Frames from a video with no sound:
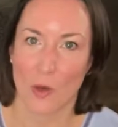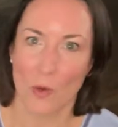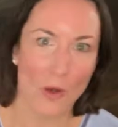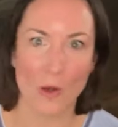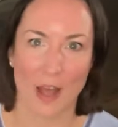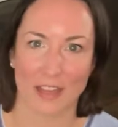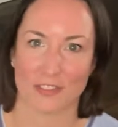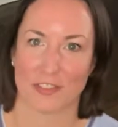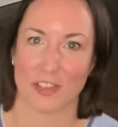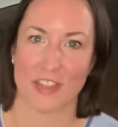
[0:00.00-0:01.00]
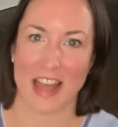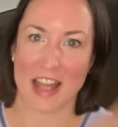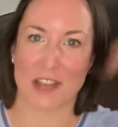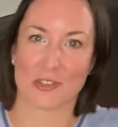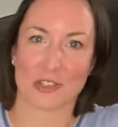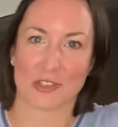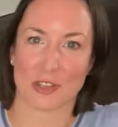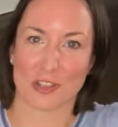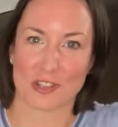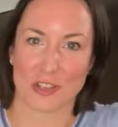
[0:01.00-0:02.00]
woo, and feel that energy
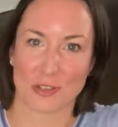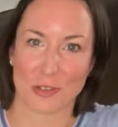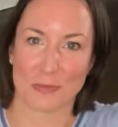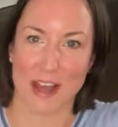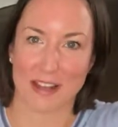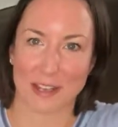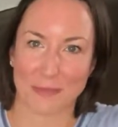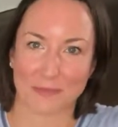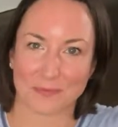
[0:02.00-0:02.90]
surging through your body.